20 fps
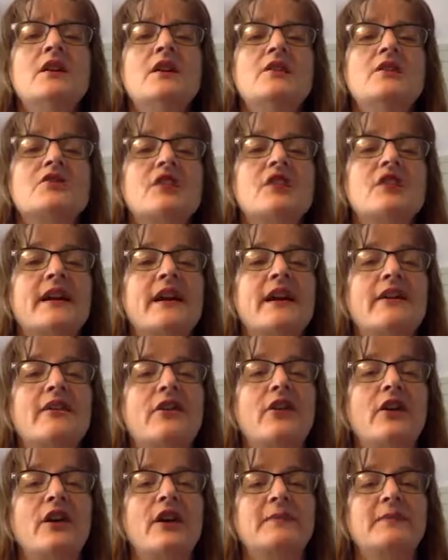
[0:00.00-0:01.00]
check out
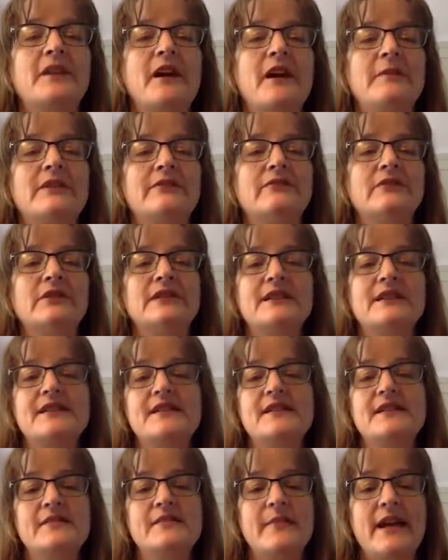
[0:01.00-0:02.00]
our upcoming
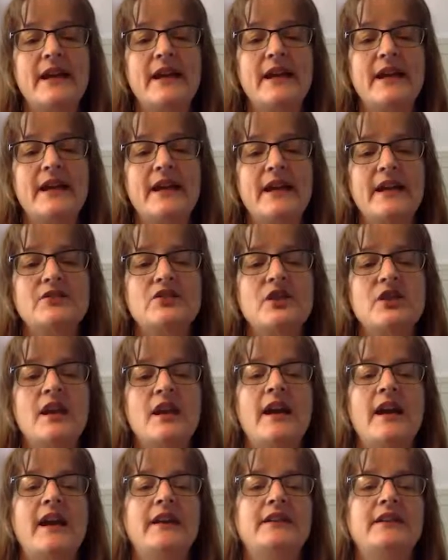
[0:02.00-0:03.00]
releases page.
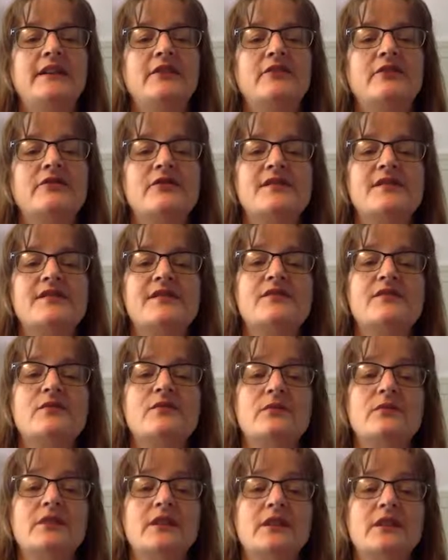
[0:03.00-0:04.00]
And here, this is
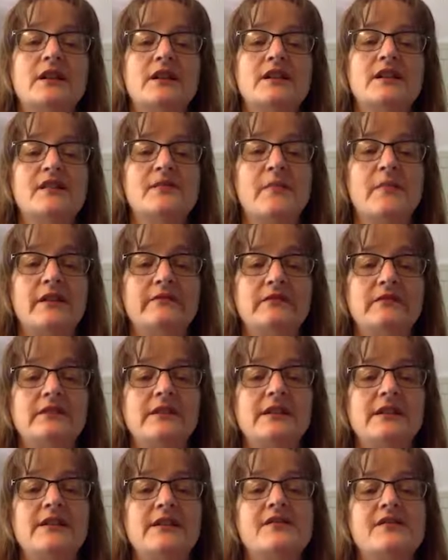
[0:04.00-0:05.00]
organized by
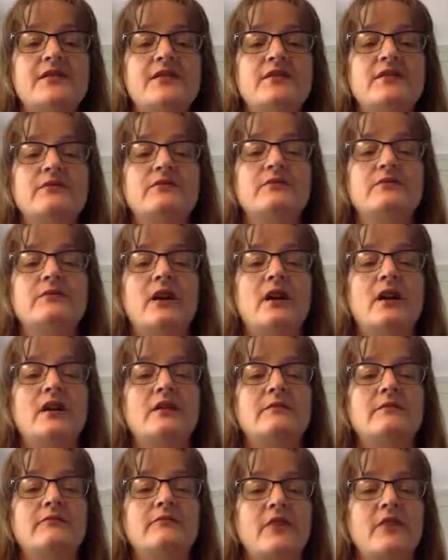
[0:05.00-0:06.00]
release. So
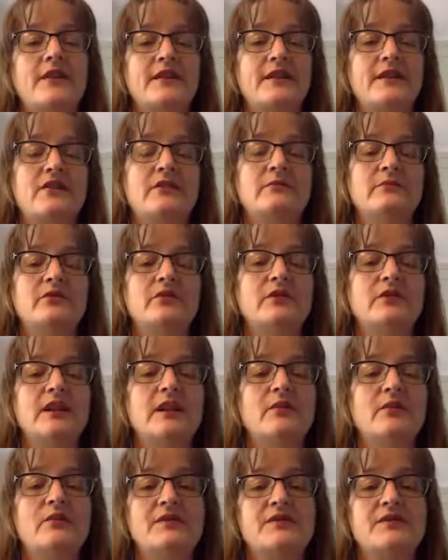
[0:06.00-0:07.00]
right now I'm looking
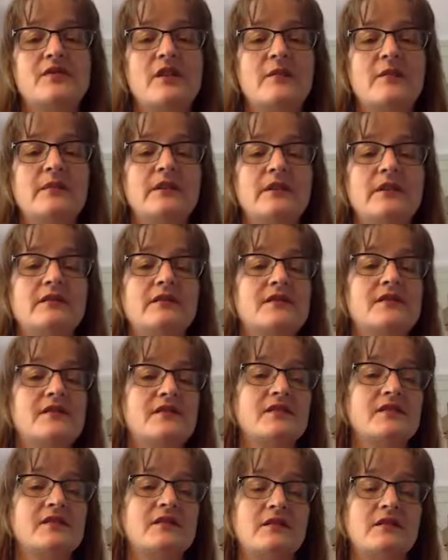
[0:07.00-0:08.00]
at what's coming. This
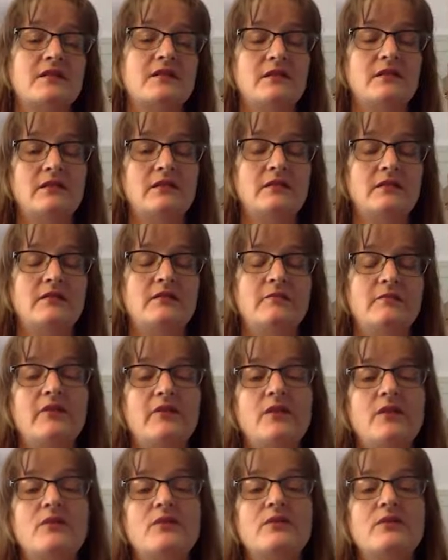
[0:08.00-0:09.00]
is being
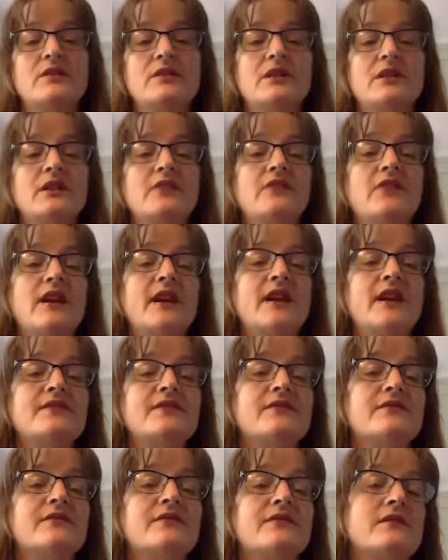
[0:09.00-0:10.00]
recorded in advance,
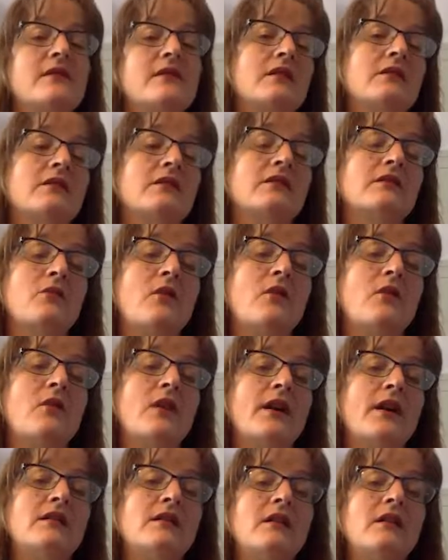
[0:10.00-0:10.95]
so it's not quite,